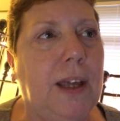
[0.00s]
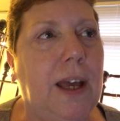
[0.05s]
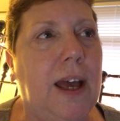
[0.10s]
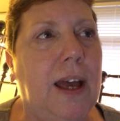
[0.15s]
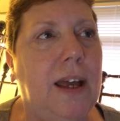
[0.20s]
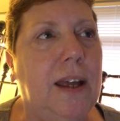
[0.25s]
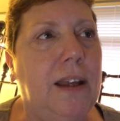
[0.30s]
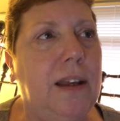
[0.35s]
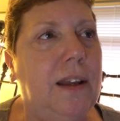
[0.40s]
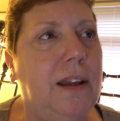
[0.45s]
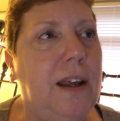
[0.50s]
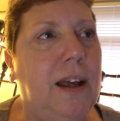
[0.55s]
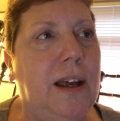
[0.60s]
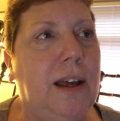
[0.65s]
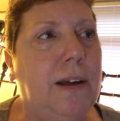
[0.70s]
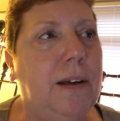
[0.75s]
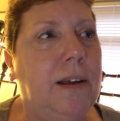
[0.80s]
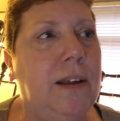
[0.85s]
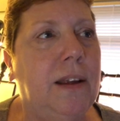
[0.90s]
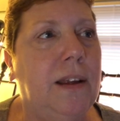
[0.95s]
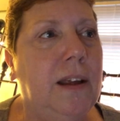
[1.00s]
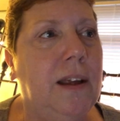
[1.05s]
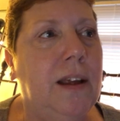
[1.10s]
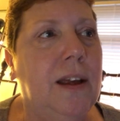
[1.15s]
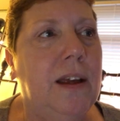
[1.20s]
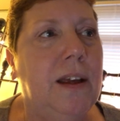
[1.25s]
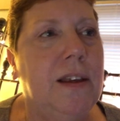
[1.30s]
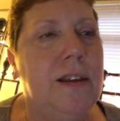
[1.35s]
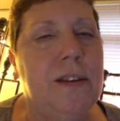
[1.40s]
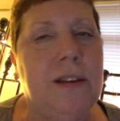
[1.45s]
And uh,
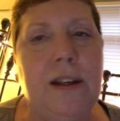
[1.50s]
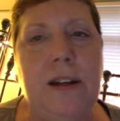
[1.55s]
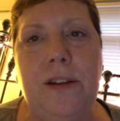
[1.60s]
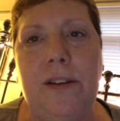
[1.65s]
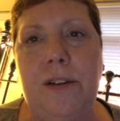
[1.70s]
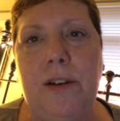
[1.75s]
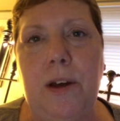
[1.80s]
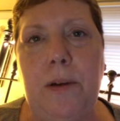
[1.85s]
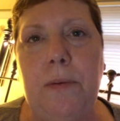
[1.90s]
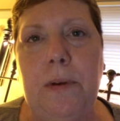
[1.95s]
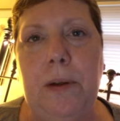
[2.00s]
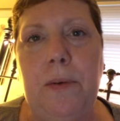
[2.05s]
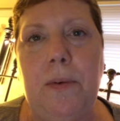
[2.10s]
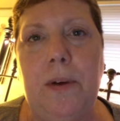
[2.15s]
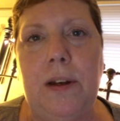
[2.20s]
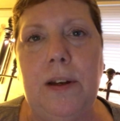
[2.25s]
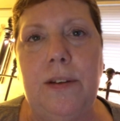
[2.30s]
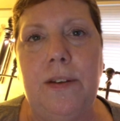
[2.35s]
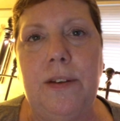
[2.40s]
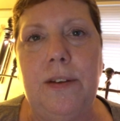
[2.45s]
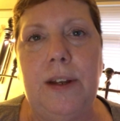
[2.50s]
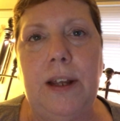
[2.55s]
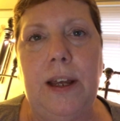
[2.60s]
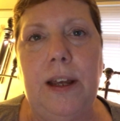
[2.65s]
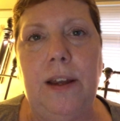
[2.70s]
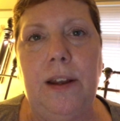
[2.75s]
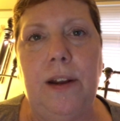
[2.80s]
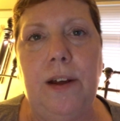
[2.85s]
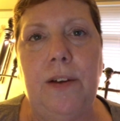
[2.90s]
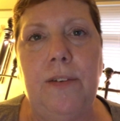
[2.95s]
seeing as nobody wanted to
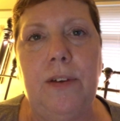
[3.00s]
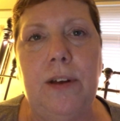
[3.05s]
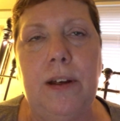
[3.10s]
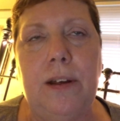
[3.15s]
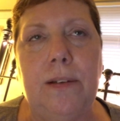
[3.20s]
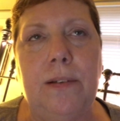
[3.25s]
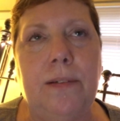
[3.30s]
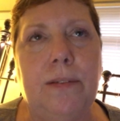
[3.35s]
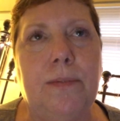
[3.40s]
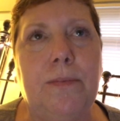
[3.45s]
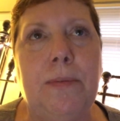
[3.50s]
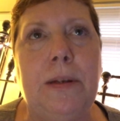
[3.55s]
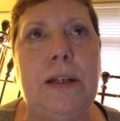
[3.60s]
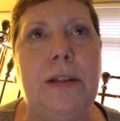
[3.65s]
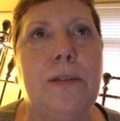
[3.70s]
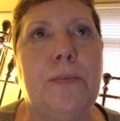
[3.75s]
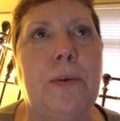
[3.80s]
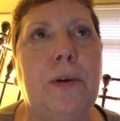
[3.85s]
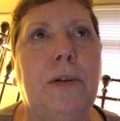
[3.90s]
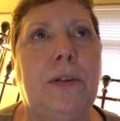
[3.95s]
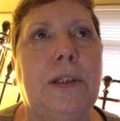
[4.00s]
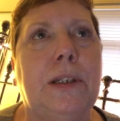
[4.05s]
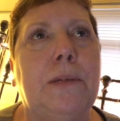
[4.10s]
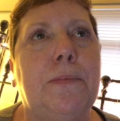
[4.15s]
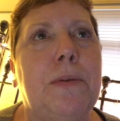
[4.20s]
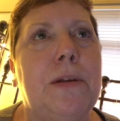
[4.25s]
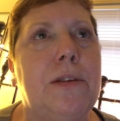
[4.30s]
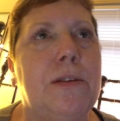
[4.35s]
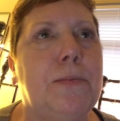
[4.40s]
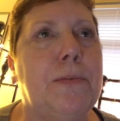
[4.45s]
take it over, Pete spoke to the
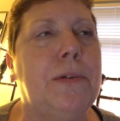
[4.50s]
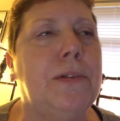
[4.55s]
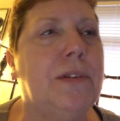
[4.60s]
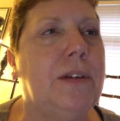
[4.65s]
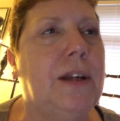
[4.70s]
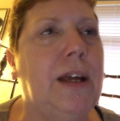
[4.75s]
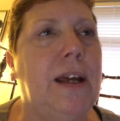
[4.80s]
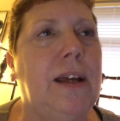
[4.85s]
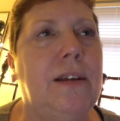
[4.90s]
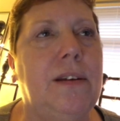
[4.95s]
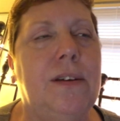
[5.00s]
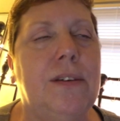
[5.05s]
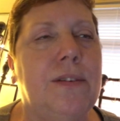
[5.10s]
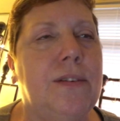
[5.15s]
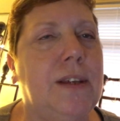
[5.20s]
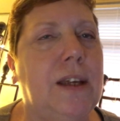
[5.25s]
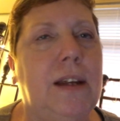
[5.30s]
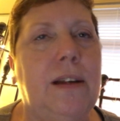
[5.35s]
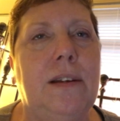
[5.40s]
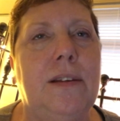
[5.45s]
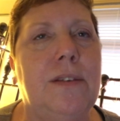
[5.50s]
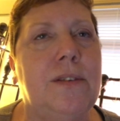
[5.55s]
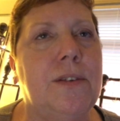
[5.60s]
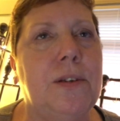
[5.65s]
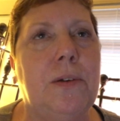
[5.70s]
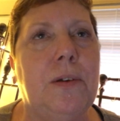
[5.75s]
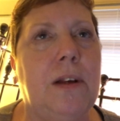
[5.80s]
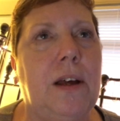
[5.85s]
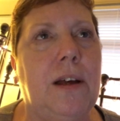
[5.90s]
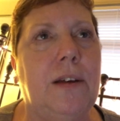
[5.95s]
principal today and just said,
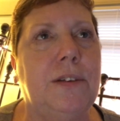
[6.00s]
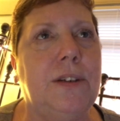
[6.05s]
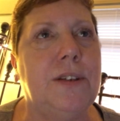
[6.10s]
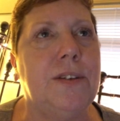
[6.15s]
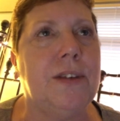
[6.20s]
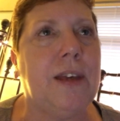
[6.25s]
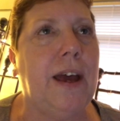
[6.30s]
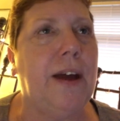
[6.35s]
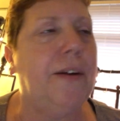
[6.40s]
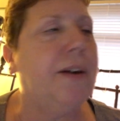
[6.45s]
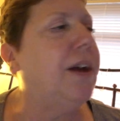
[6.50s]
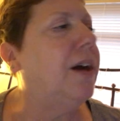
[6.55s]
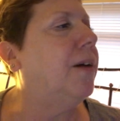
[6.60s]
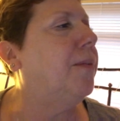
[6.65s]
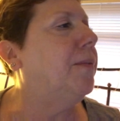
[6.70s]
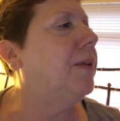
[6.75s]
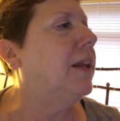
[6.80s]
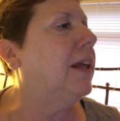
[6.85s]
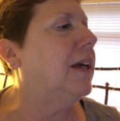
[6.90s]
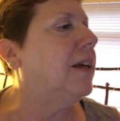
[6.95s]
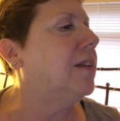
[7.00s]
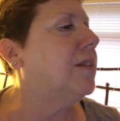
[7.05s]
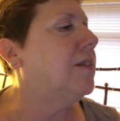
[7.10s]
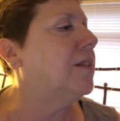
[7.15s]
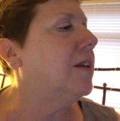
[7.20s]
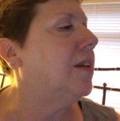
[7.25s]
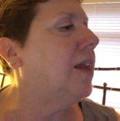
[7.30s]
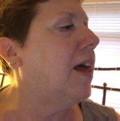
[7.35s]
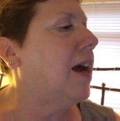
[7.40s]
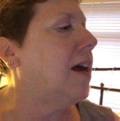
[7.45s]
Sue and I'll just carry on with it.
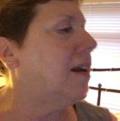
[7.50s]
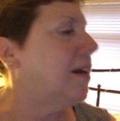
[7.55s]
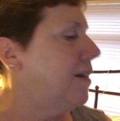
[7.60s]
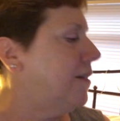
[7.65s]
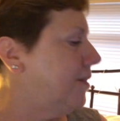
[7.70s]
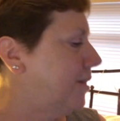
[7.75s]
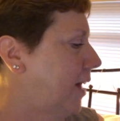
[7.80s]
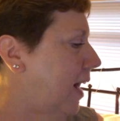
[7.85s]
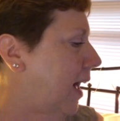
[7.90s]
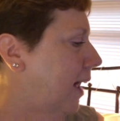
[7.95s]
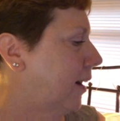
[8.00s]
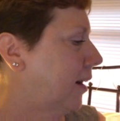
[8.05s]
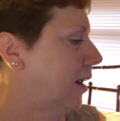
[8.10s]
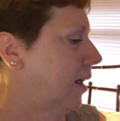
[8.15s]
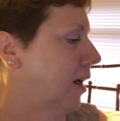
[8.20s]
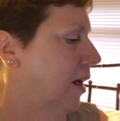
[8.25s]
So that is that.